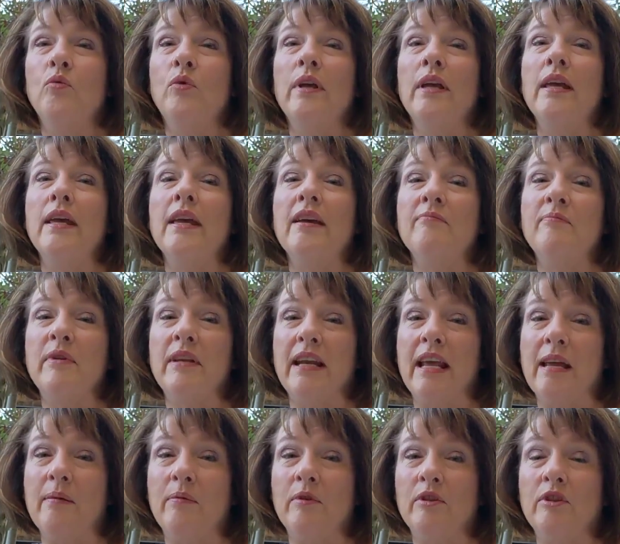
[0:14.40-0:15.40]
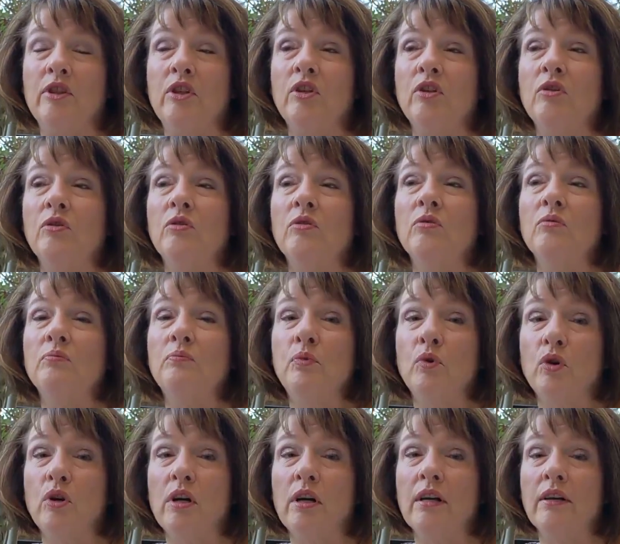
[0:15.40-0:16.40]
We have been able to
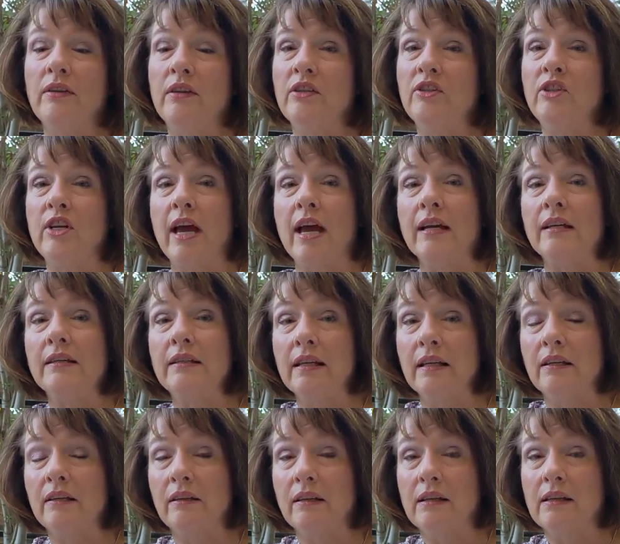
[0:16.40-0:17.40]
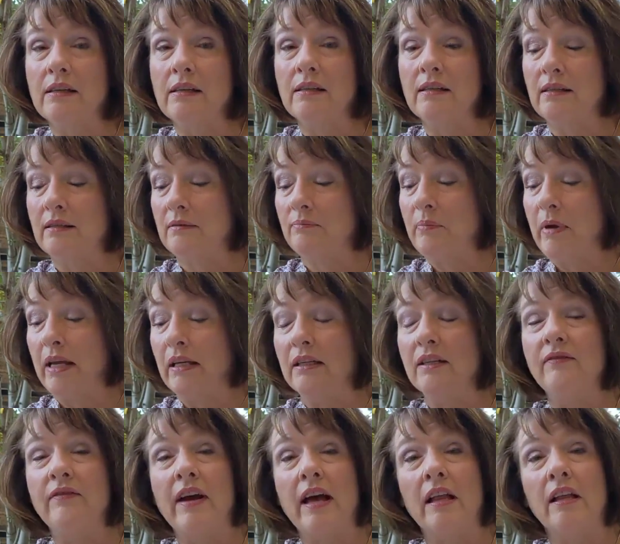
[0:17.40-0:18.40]
book the Jack Nicklaus
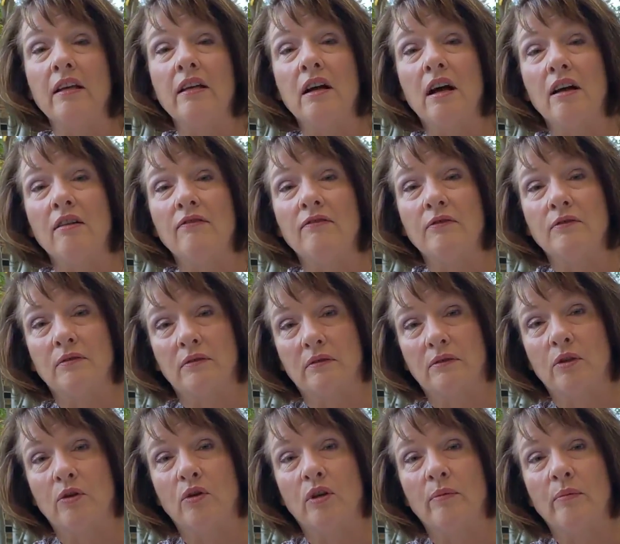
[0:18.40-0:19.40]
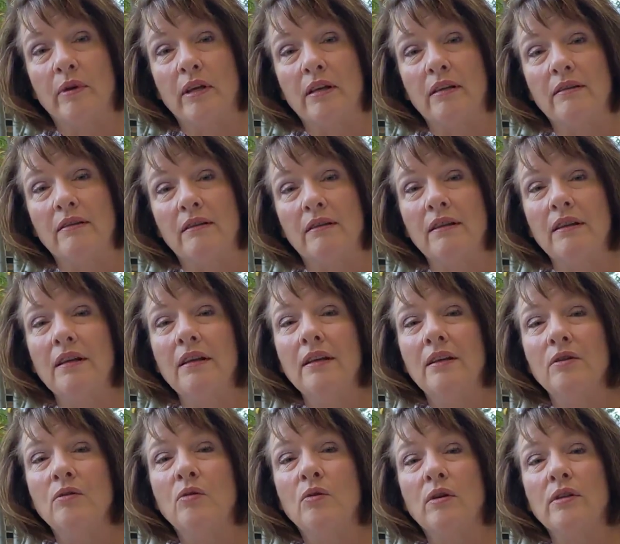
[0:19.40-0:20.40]
Painted Valley Golf Tournament
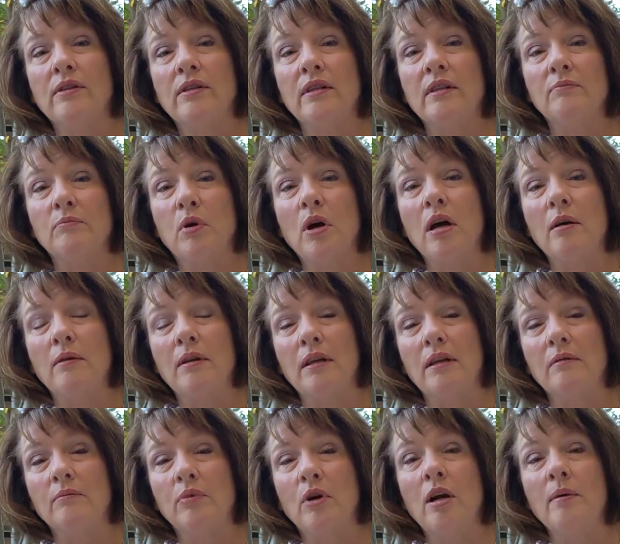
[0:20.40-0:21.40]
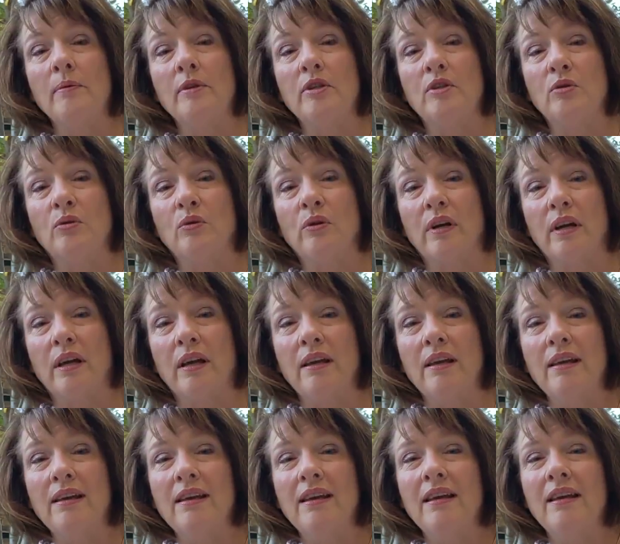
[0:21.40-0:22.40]
course in Promontory.
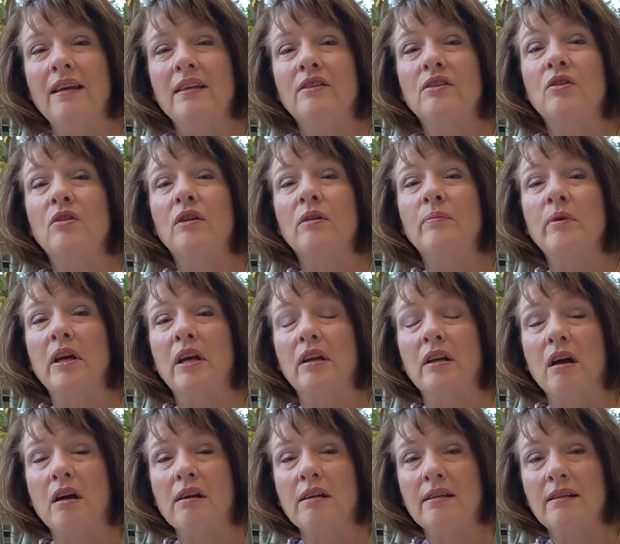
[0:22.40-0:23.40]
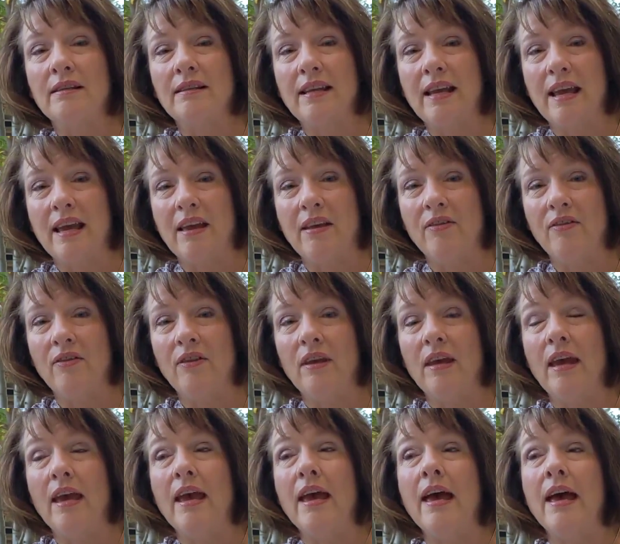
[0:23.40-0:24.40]
It's going to be on August 10th,
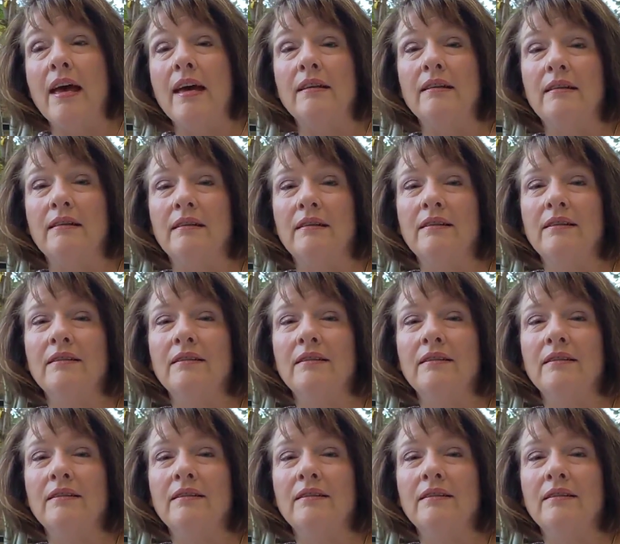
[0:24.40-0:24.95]
and